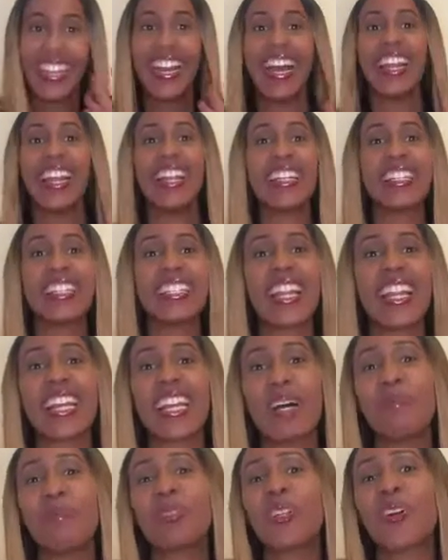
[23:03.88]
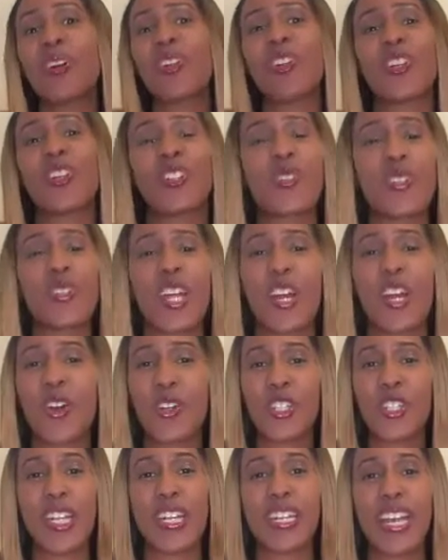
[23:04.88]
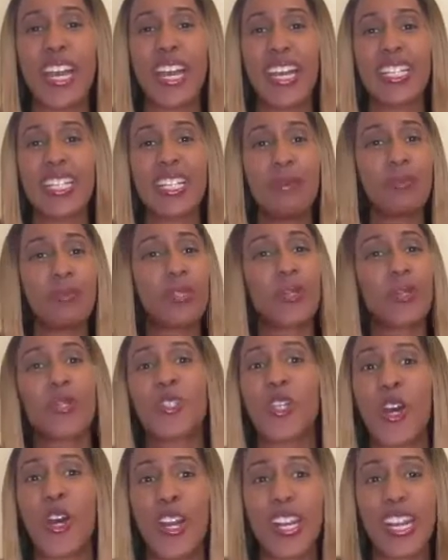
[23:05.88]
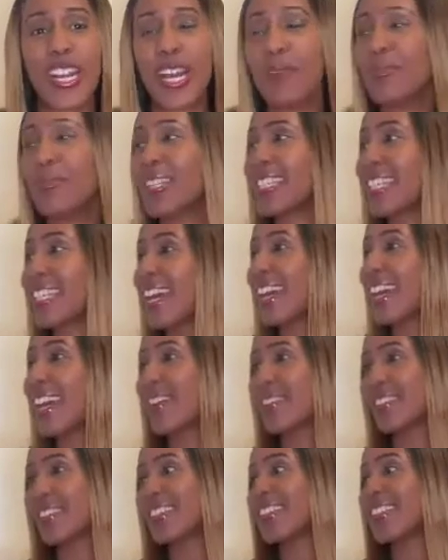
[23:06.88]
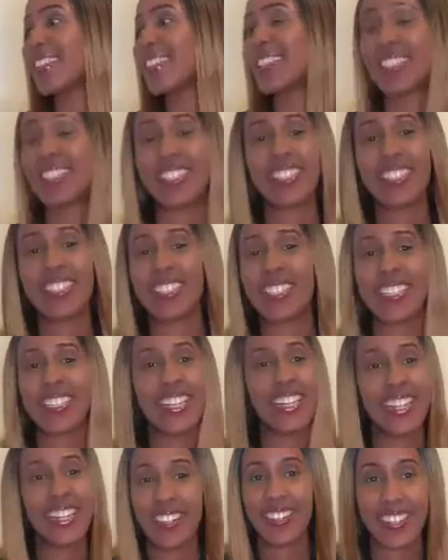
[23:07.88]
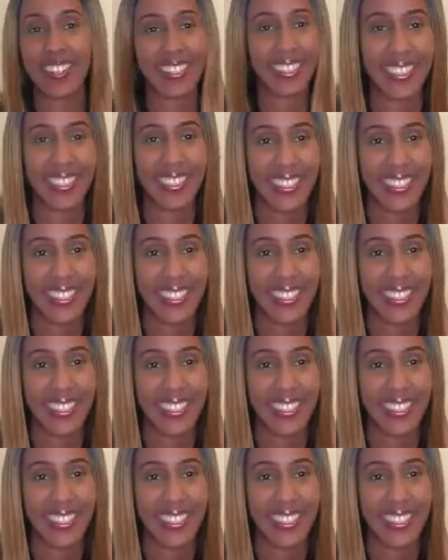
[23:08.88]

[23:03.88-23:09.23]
And she's like, I'm so close to the ocean, guys. I'm so sorry. I'm just like, it's hilarious.